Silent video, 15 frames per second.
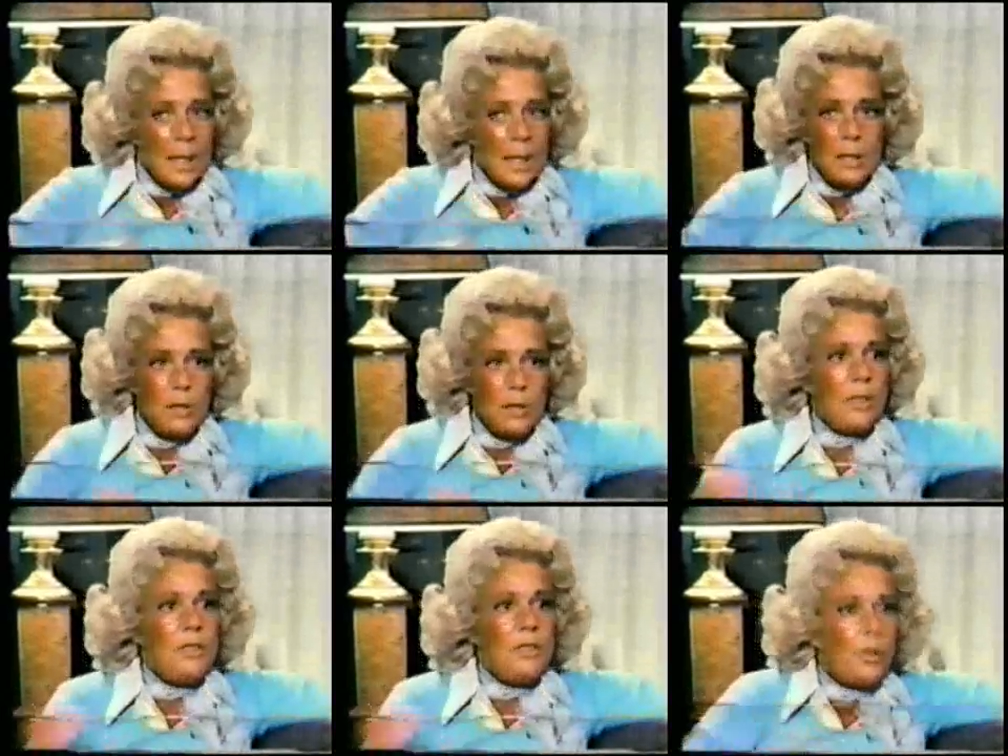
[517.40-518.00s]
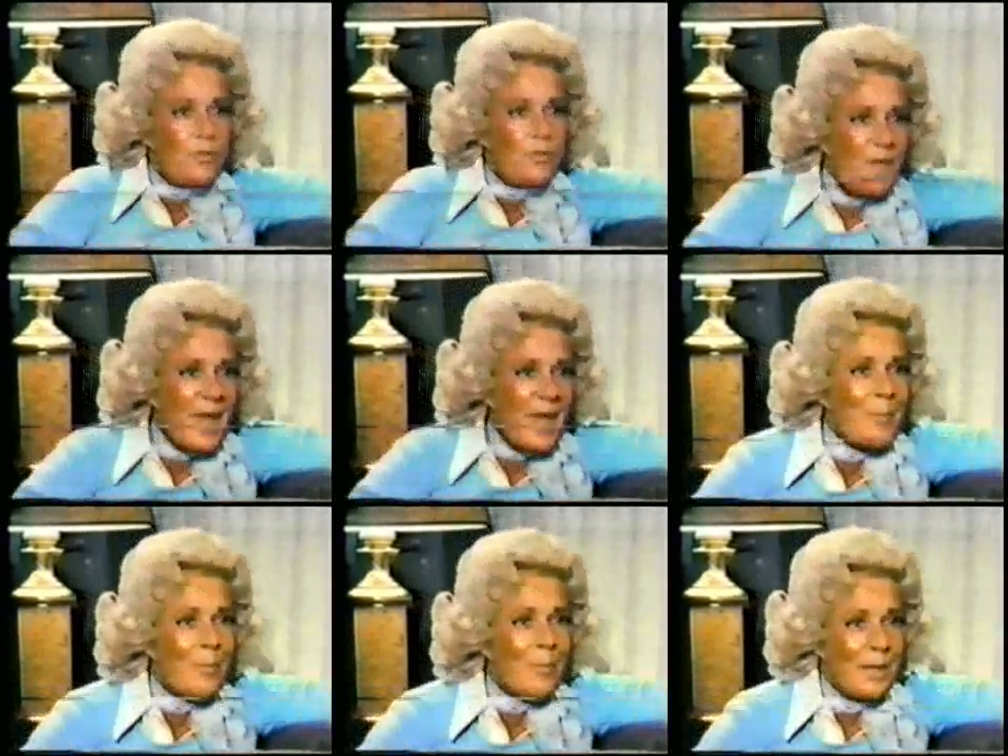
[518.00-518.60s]
no, in your
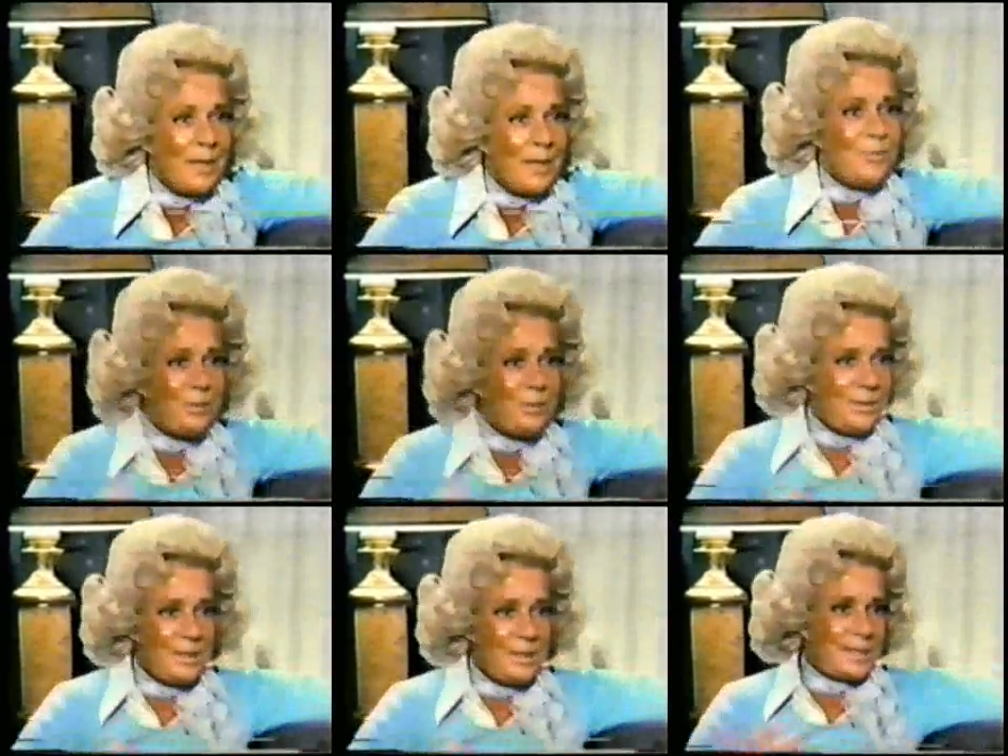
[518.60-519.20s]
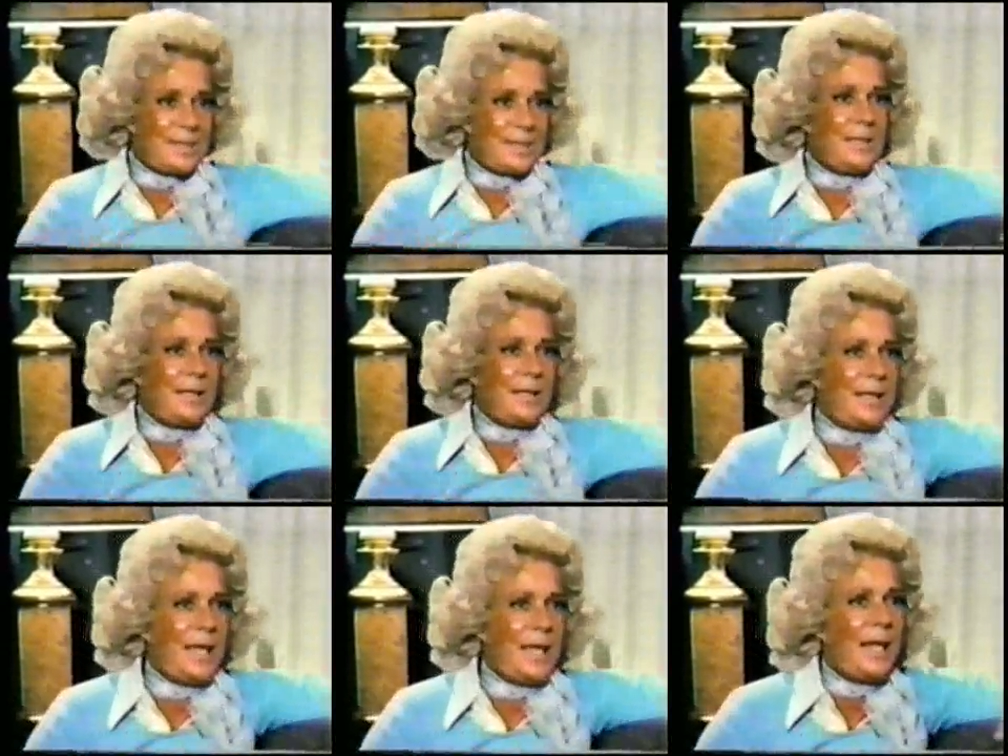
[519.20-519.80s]
family, you that's just right. uh,
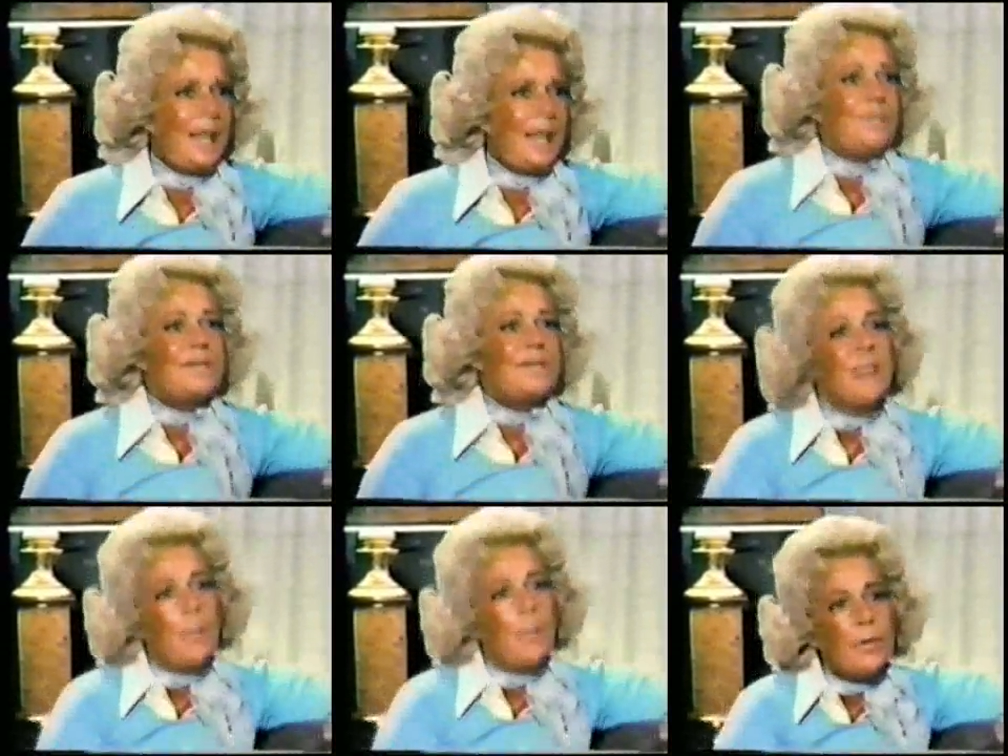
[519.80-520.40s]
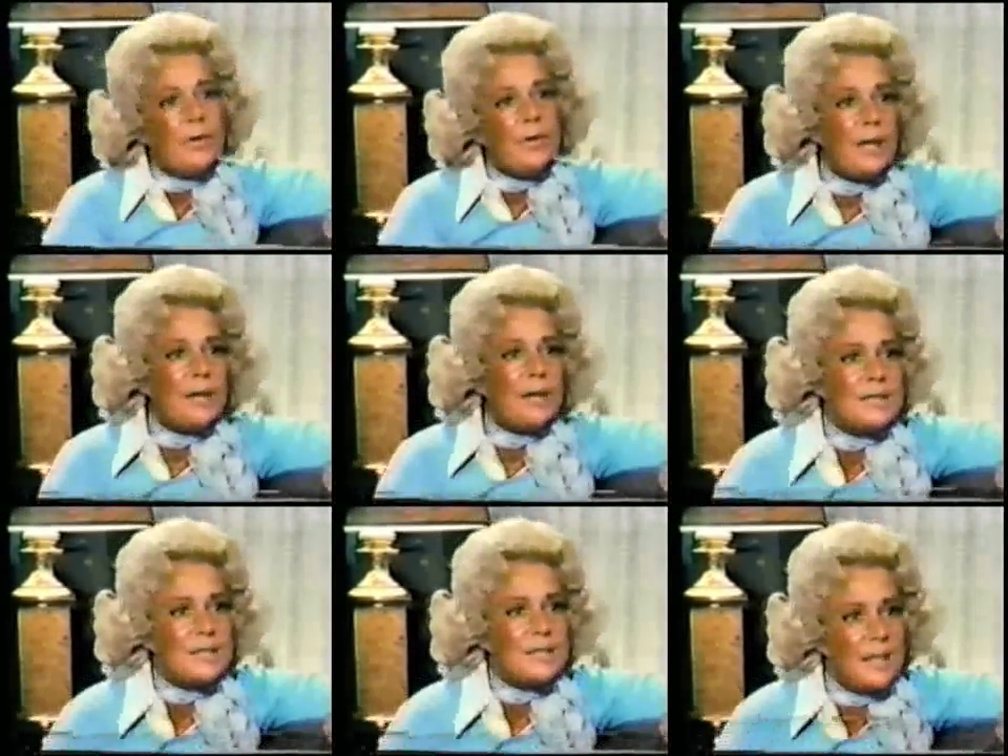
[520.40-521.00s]
can't have someone
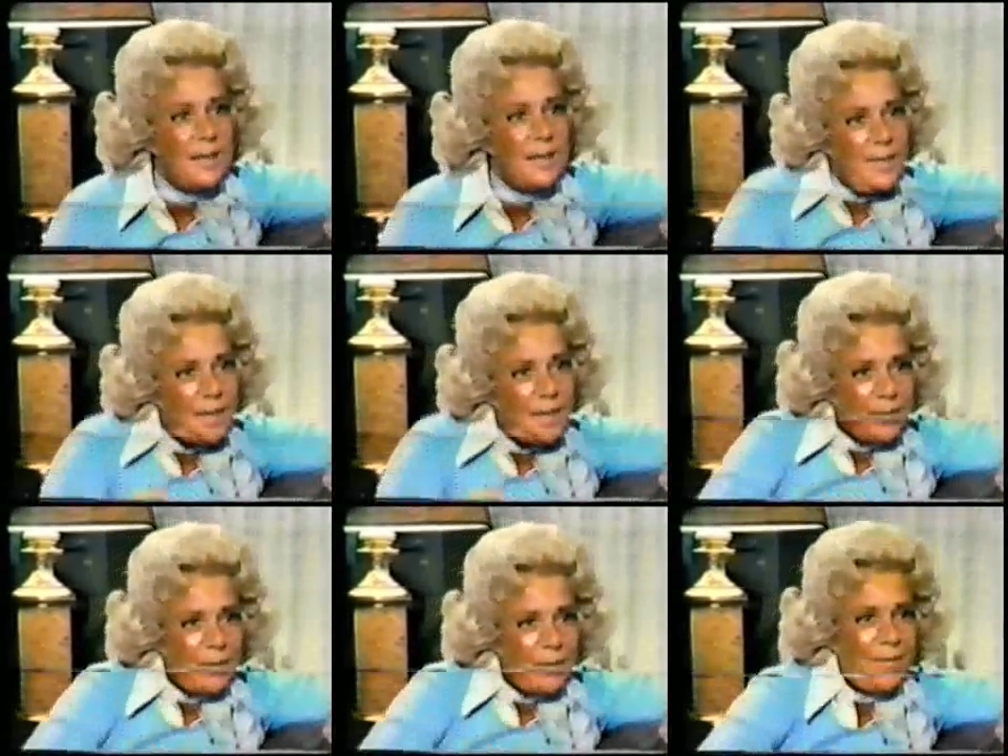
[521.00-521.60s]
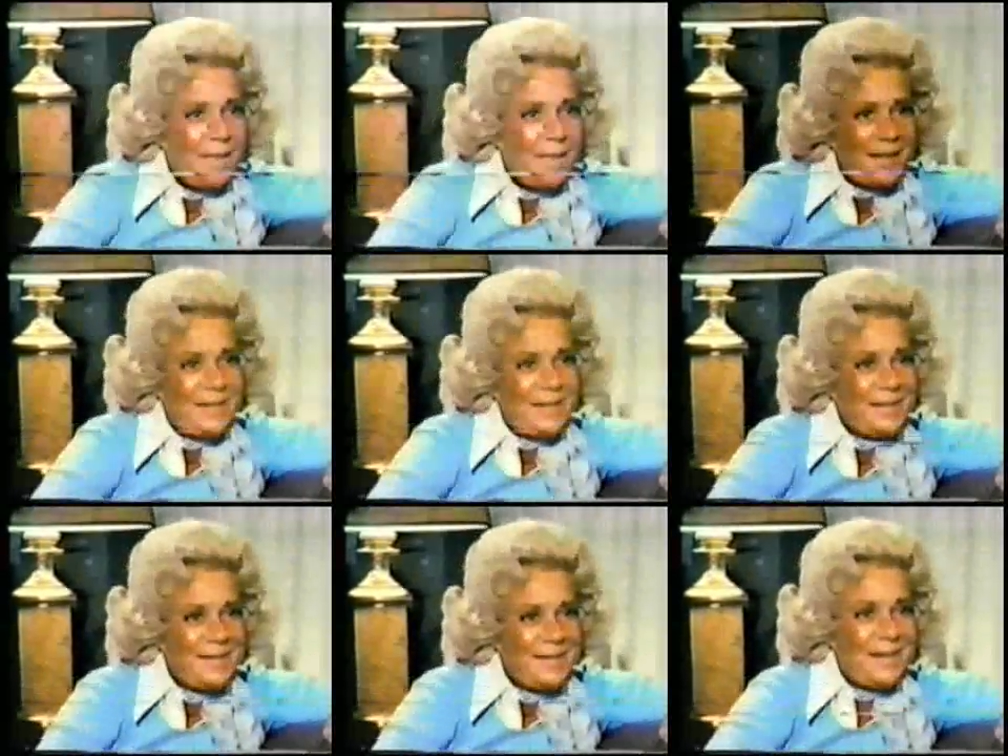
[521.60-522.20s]
else in that uh, that
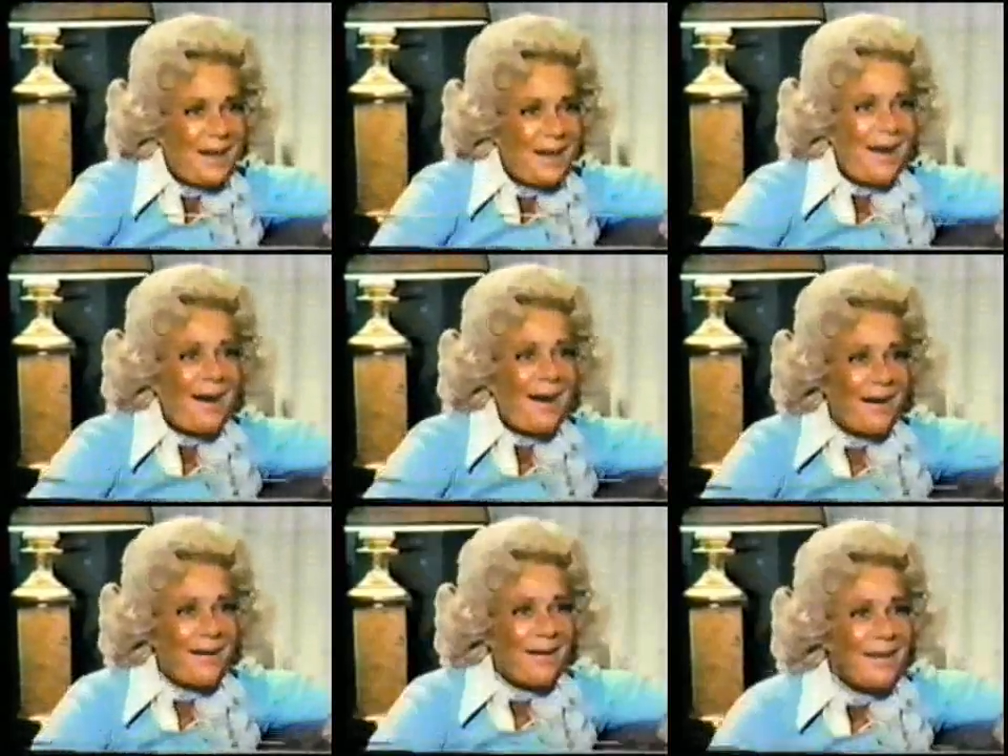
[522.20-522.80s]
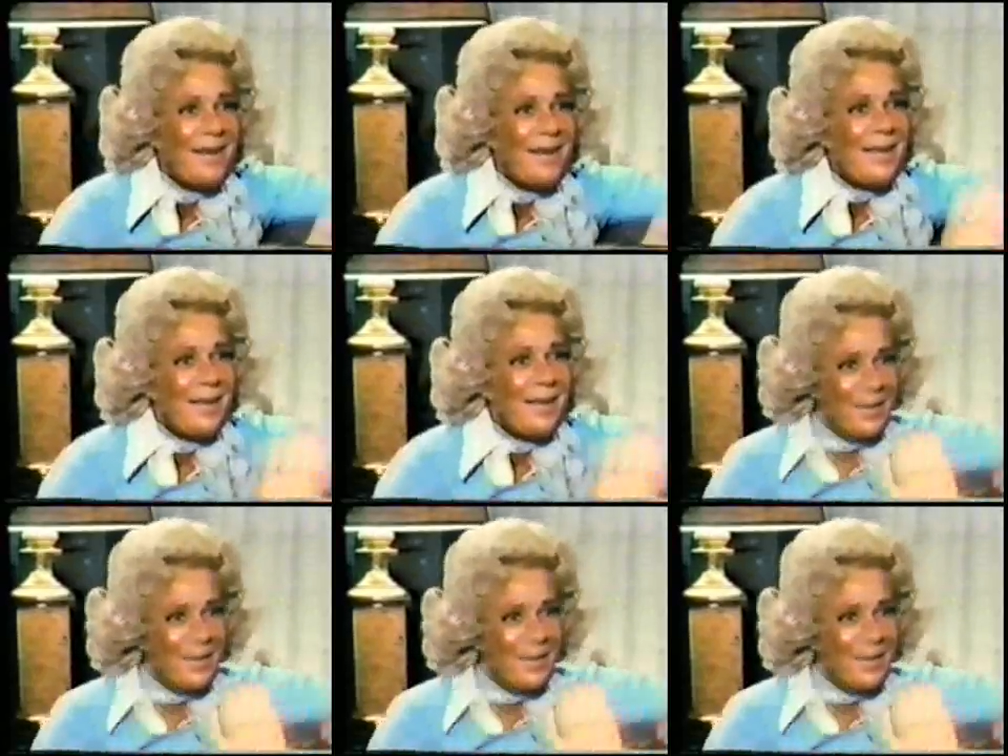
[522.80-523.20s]
riding your